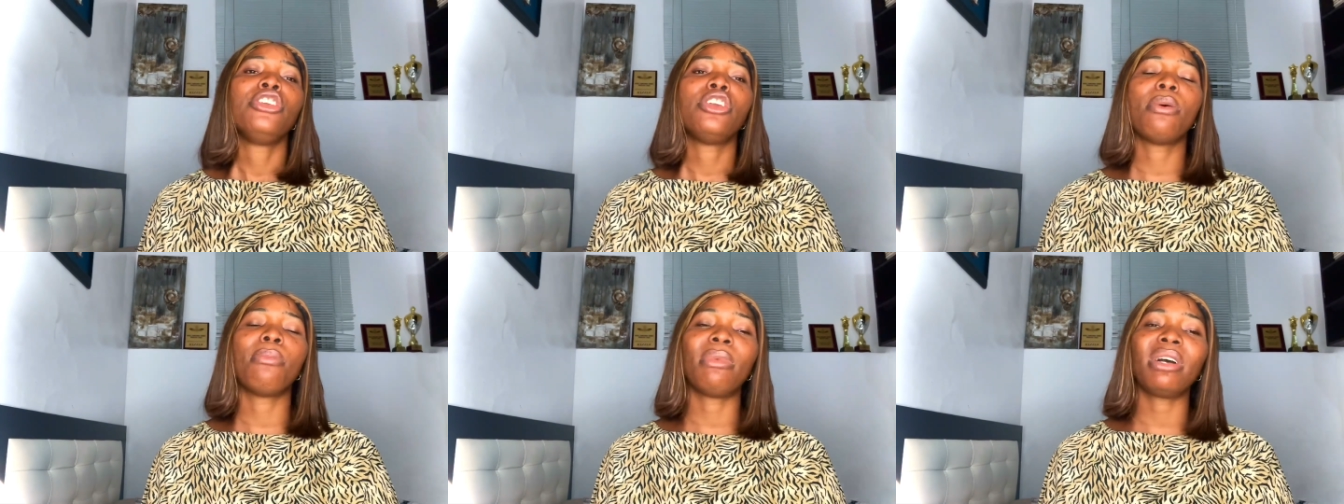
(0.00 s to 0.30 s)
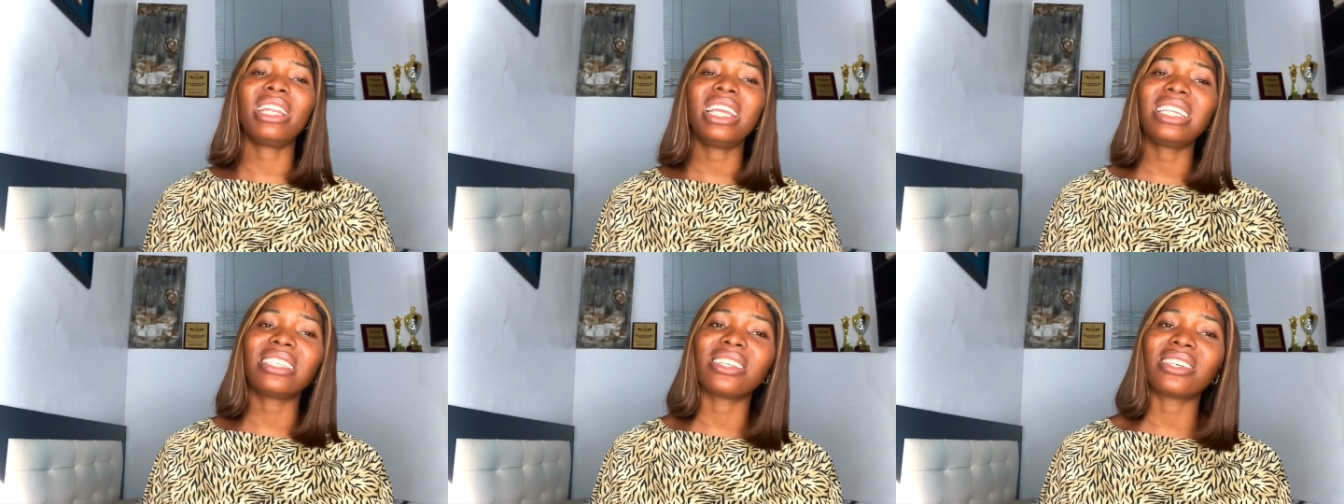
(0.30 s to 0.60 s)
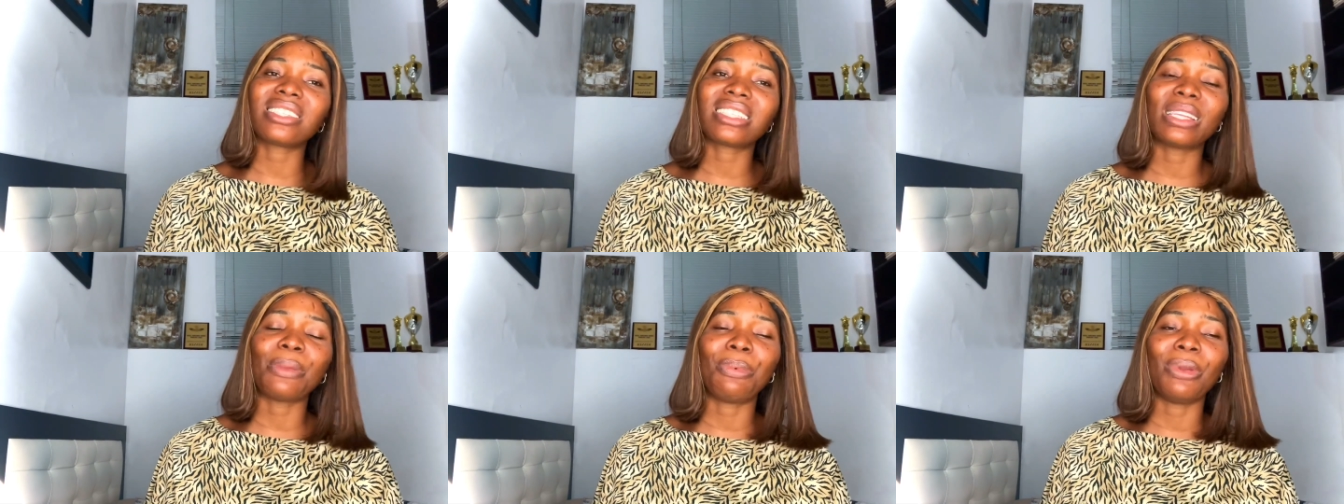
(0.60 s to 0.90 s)
your money is
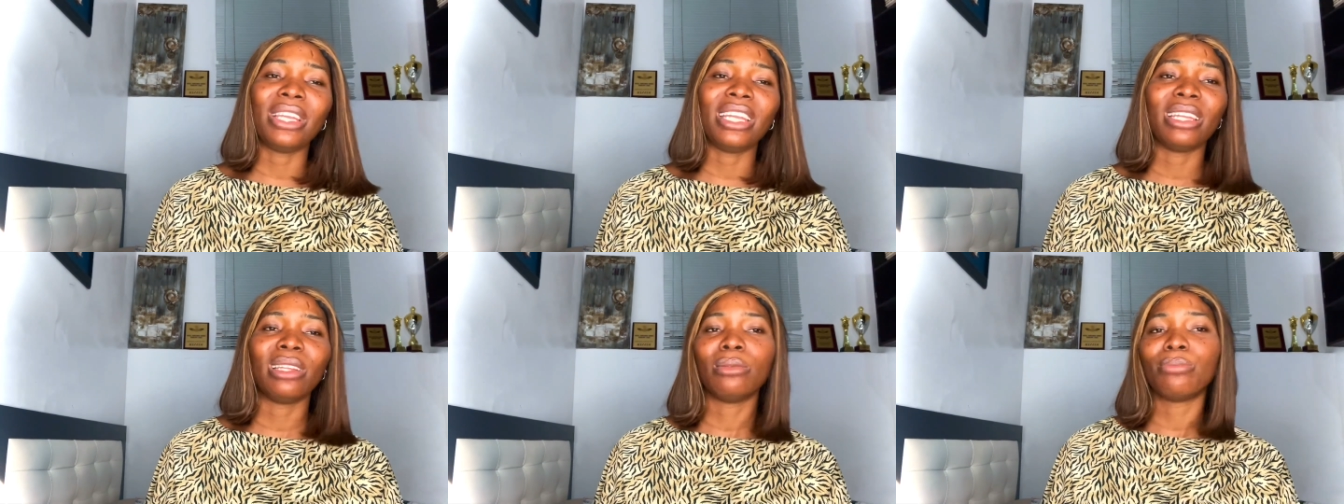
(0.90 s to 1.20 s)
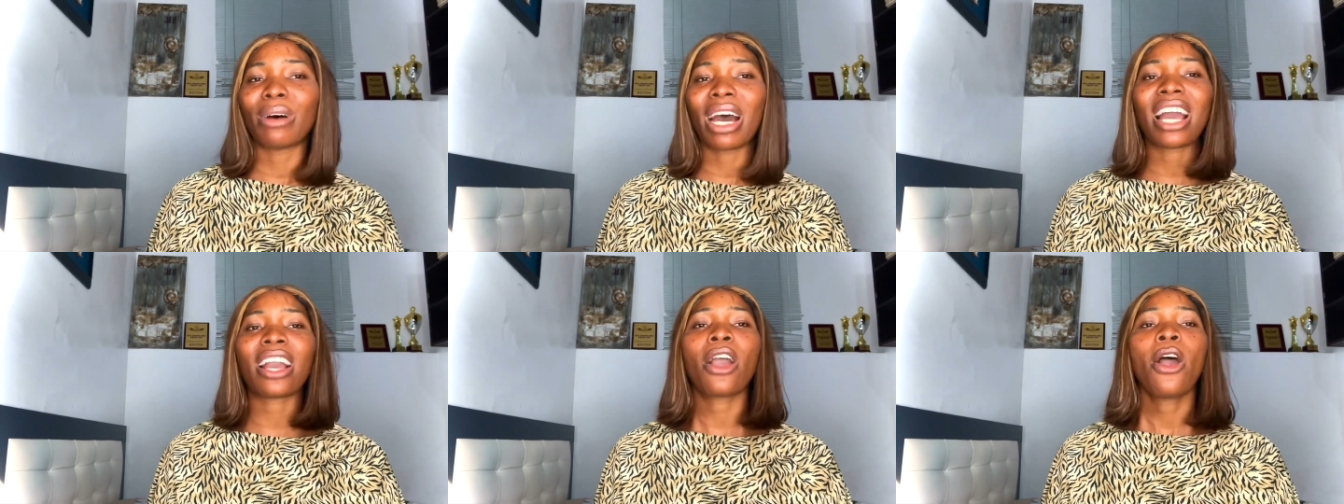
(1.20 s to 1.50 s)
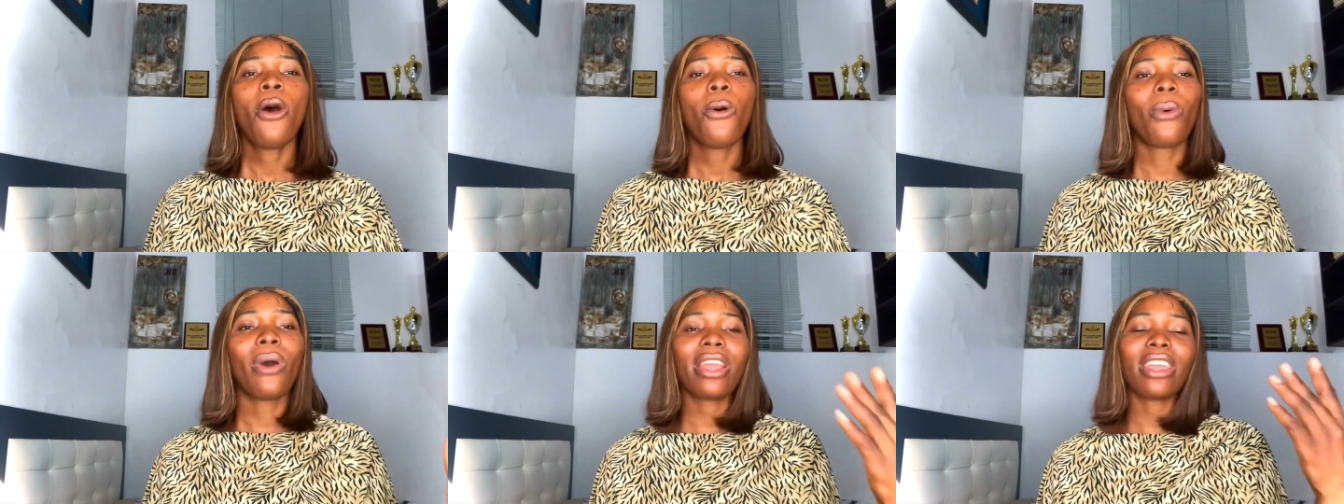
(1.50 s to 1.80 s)
not sleeping in the bank
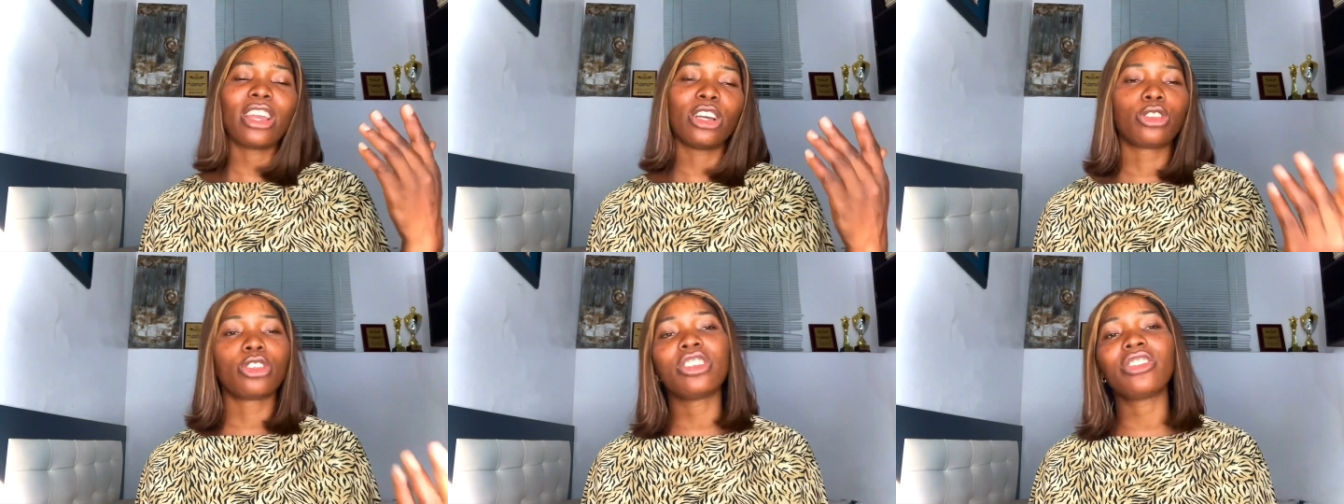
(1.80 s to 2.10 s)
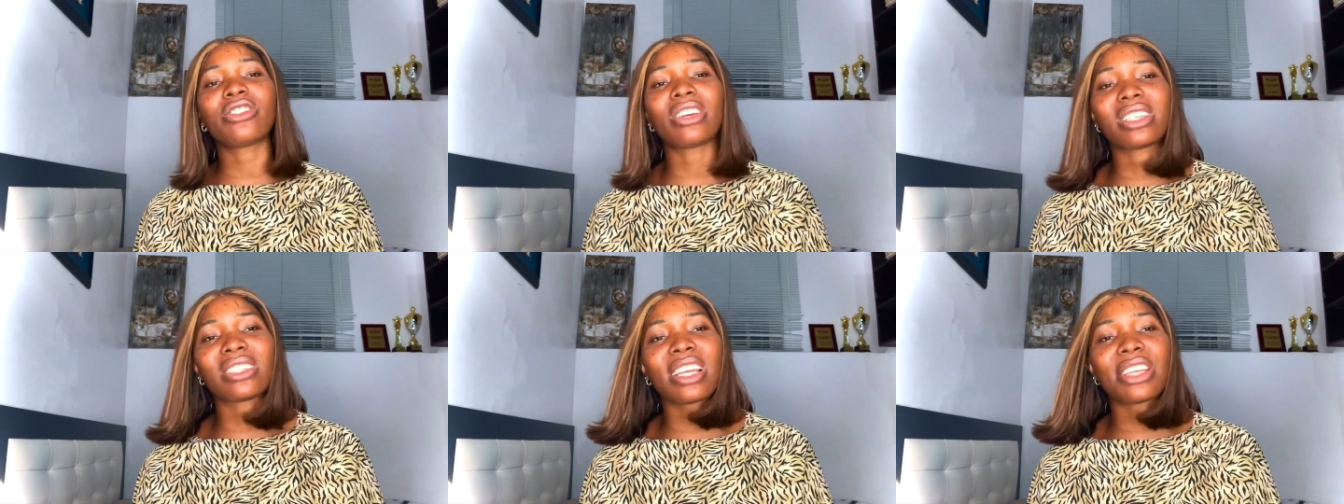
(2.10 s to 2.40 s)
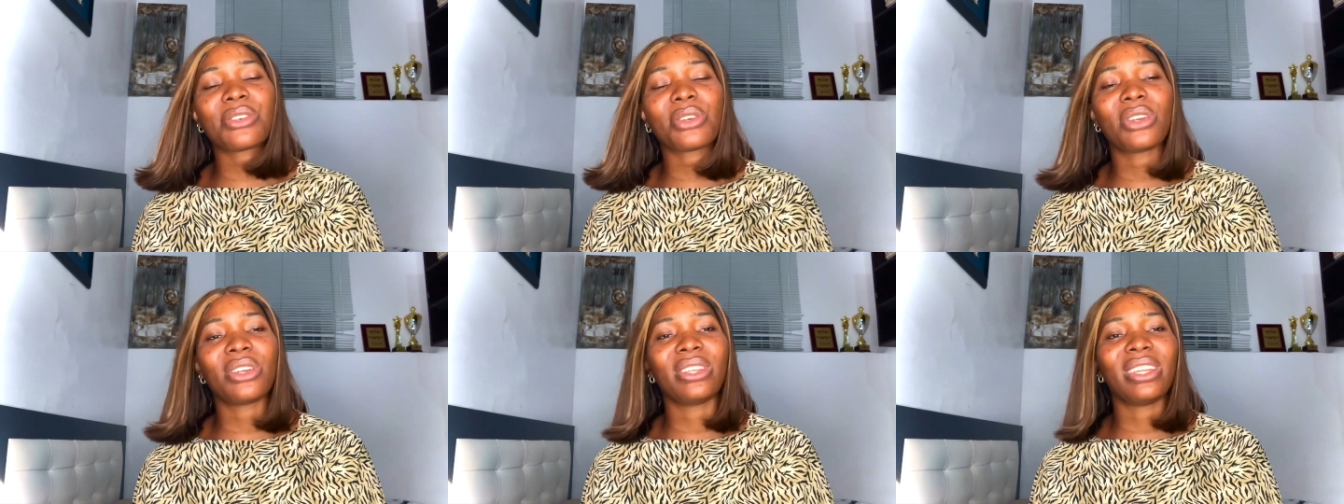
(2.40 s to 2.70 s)
where you're doing
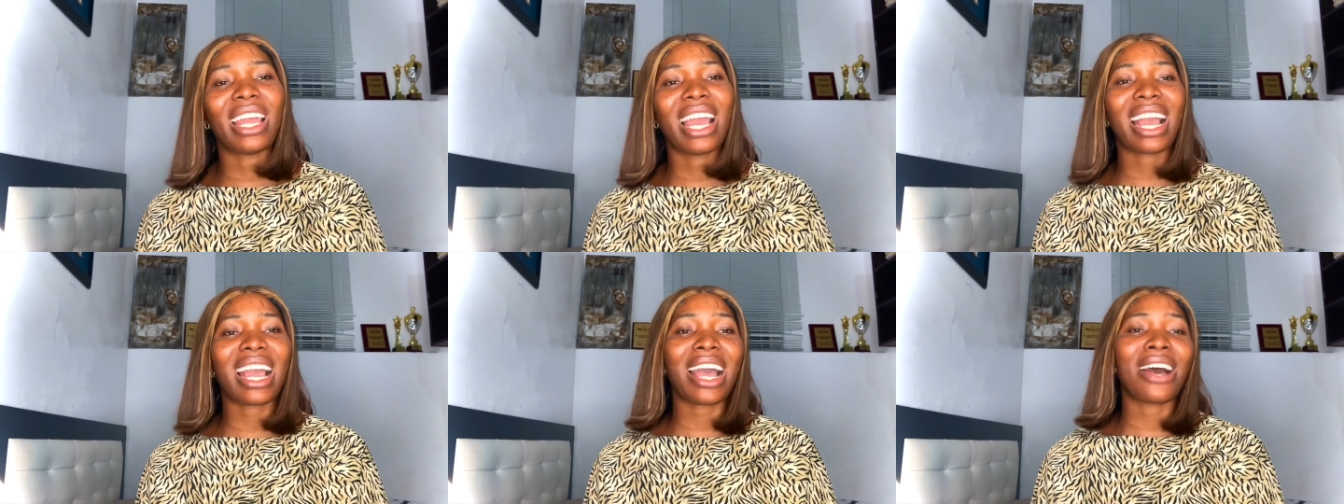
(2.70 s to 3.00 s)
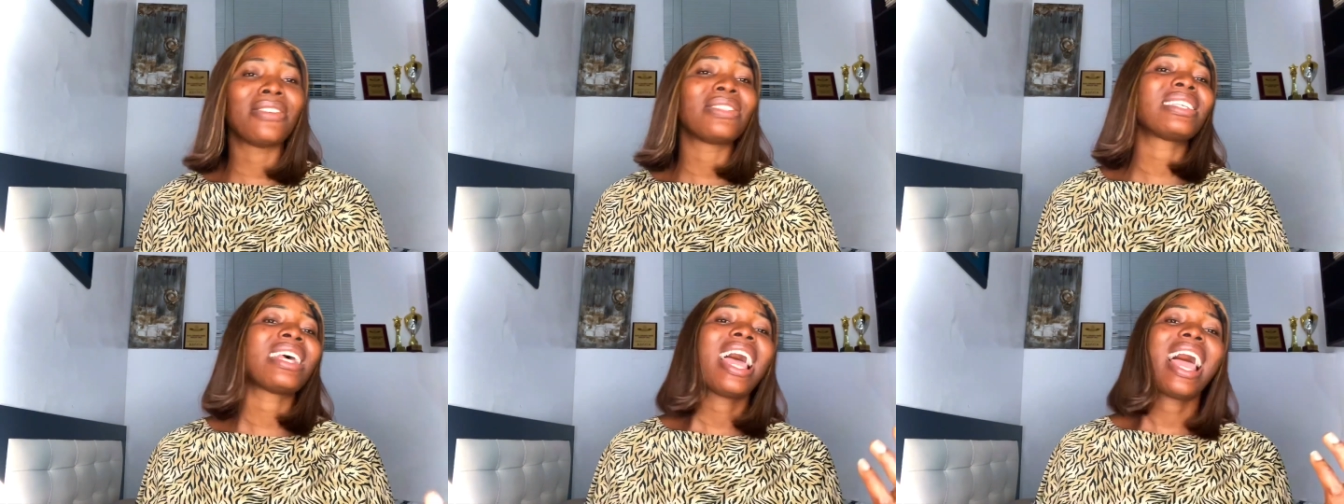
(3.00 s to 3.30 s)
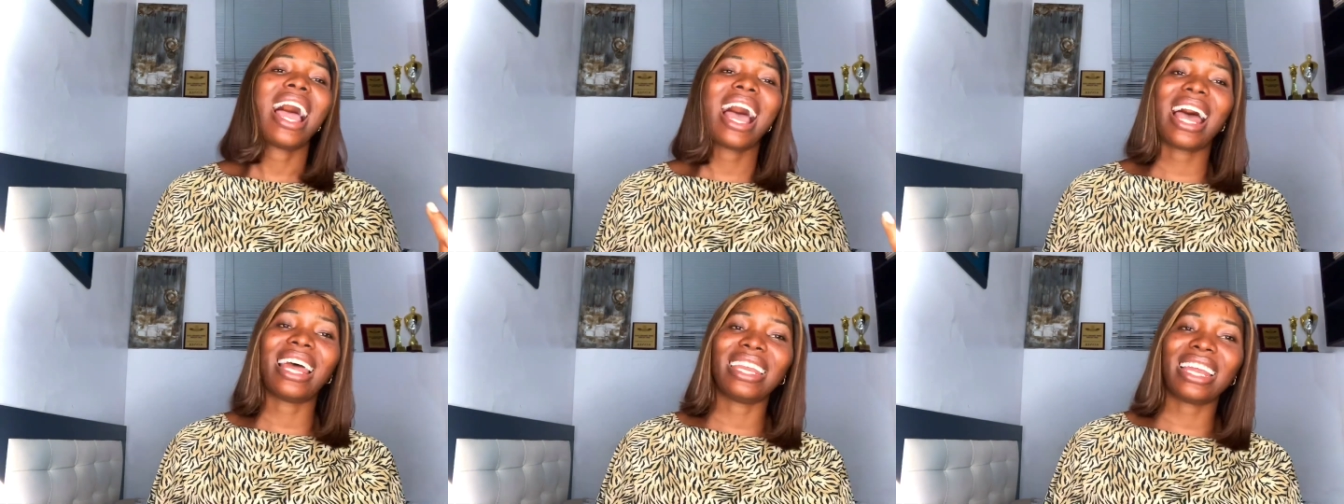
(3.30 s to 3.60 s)
transaction on the account
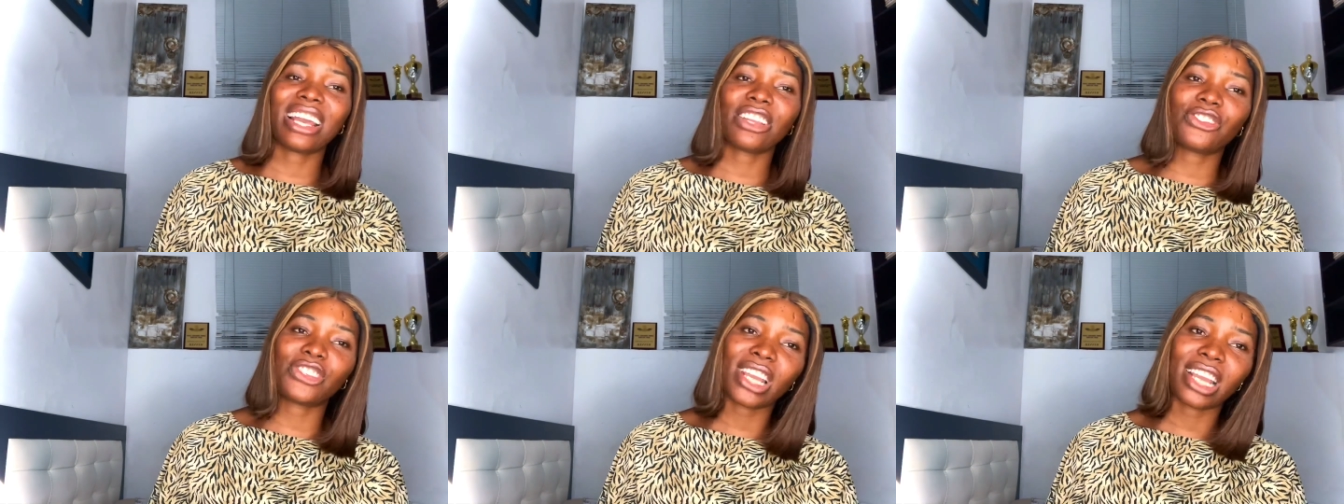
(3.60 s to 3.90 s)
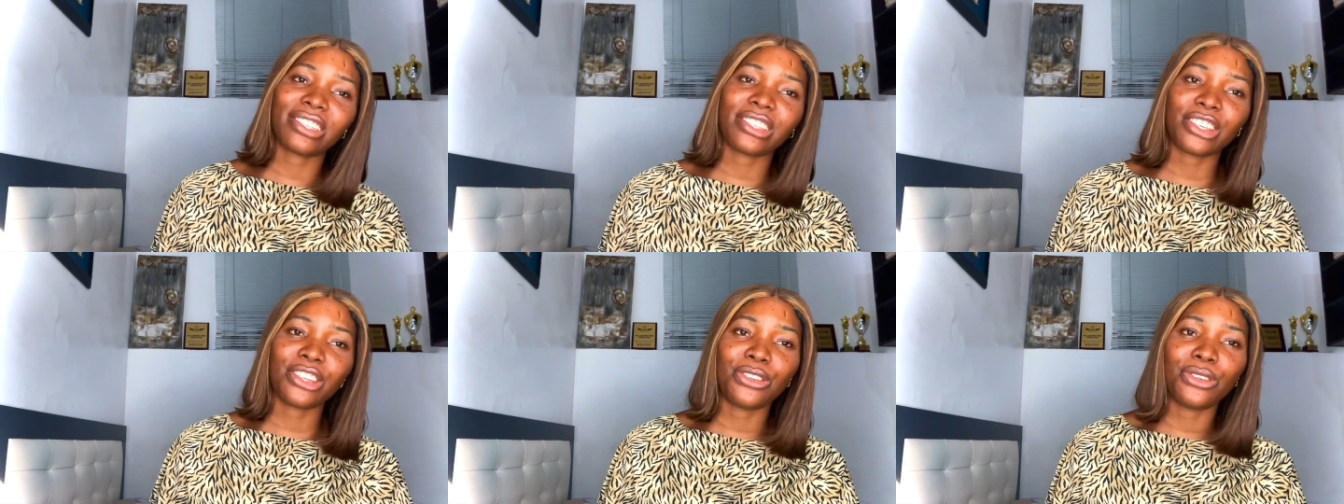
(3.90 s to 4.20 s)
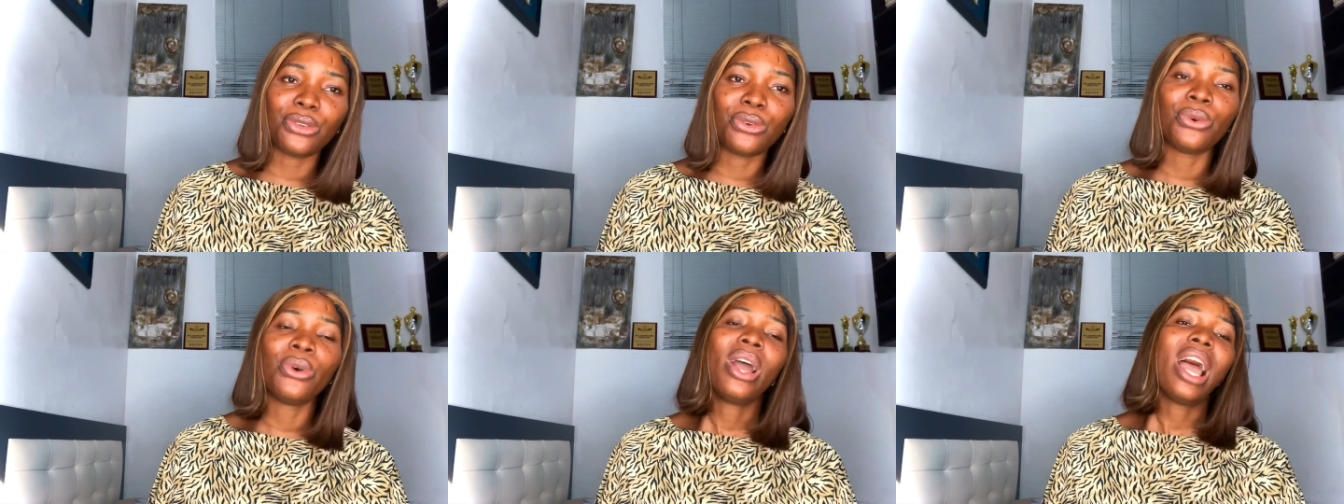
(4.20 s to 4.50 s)
and they are
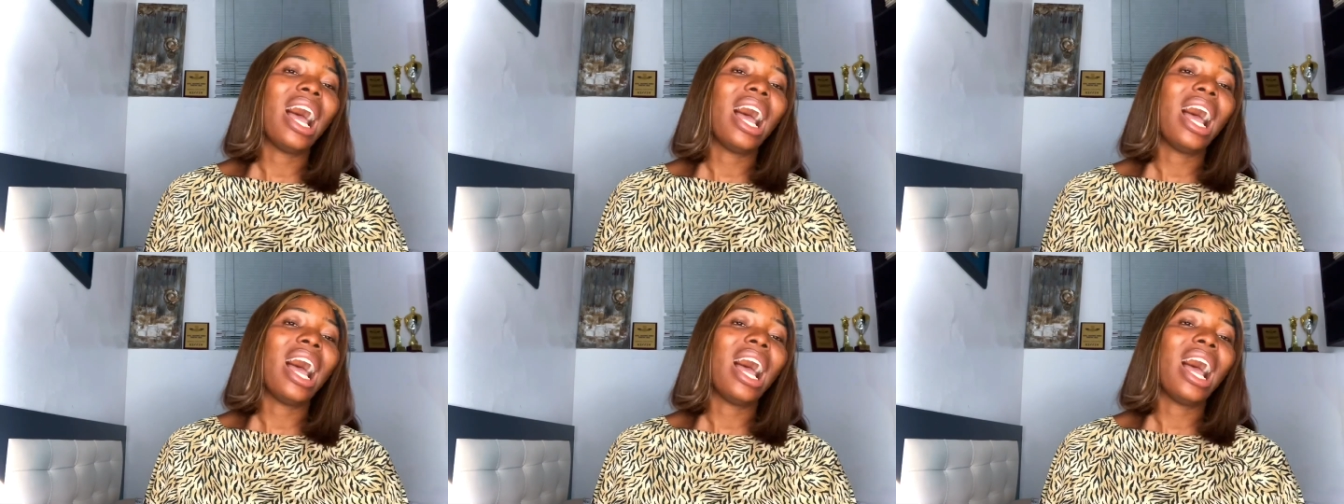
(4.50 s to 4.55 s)
charging you